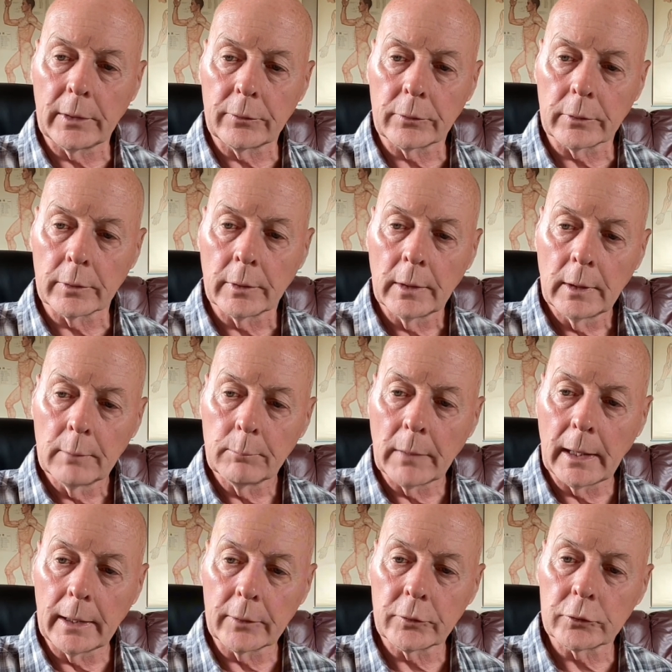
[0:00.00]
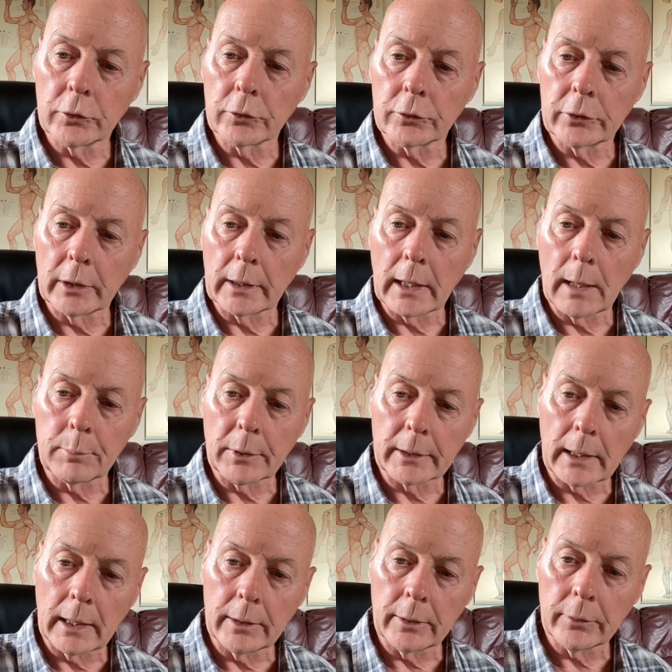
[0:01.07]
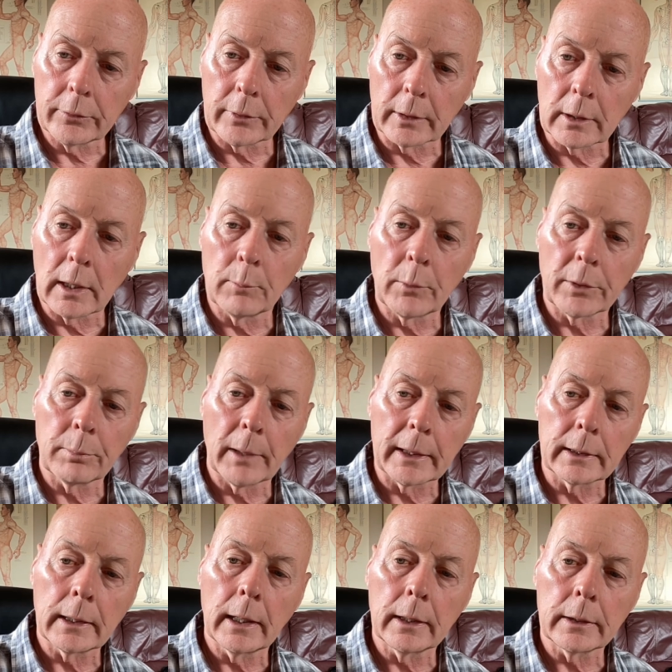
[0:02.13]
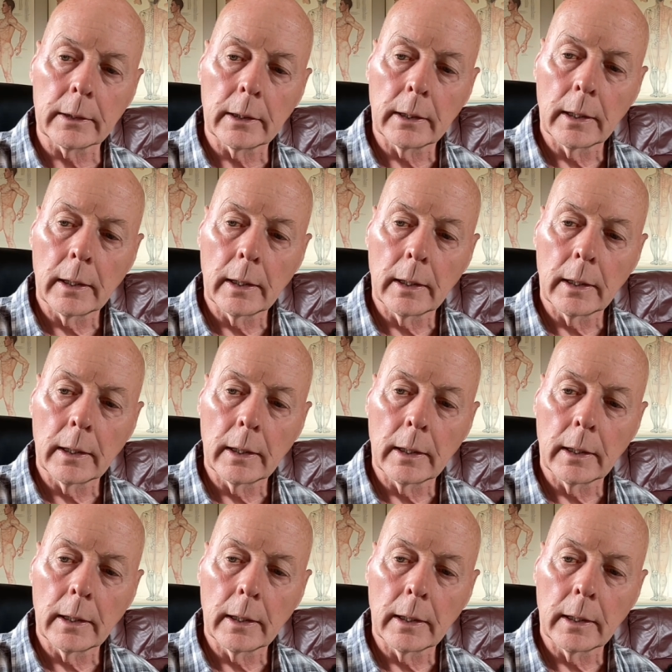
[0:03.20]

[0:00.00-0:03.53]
these are my stir stick applicators that come with my kit,